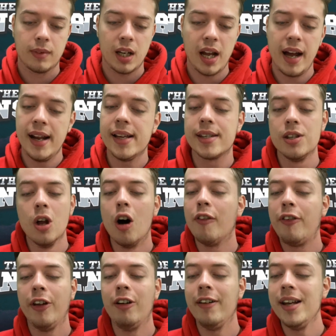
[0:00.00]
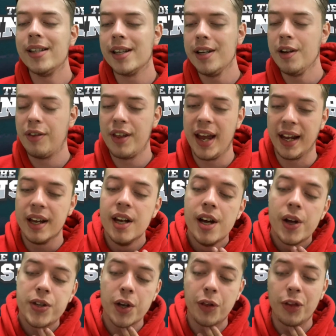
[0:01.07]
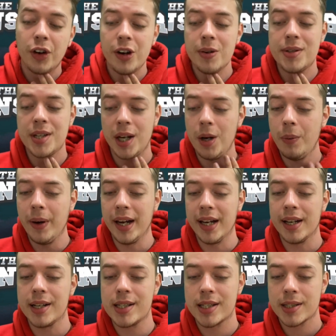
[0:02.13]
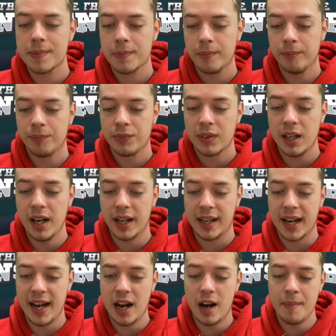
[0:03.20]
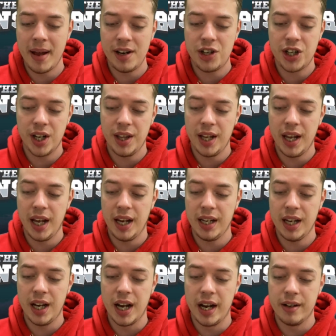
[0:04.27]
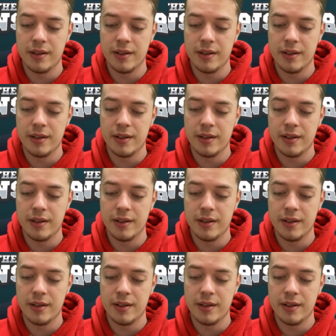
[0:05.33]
And it's not for the reason you think. So through 2 weeks, okay, I mentioned that, you know,